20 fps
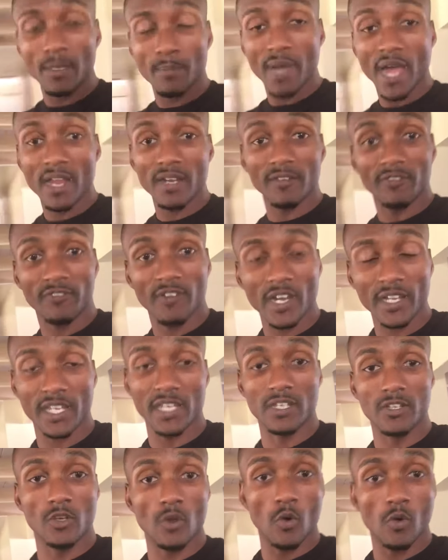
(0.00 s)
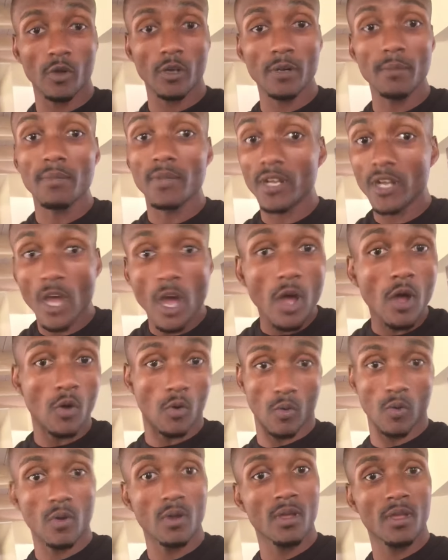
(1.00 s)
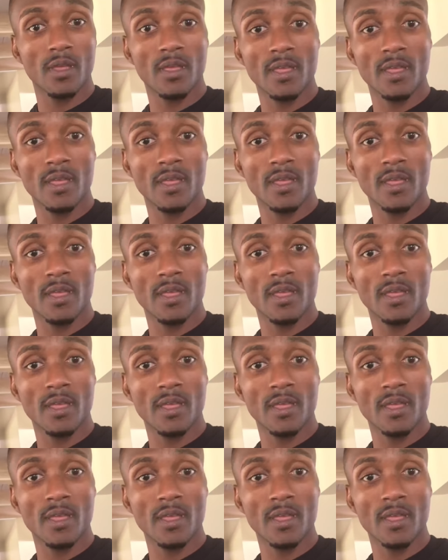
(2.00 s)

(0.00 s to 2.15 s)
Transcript: about a fucking dorm? No.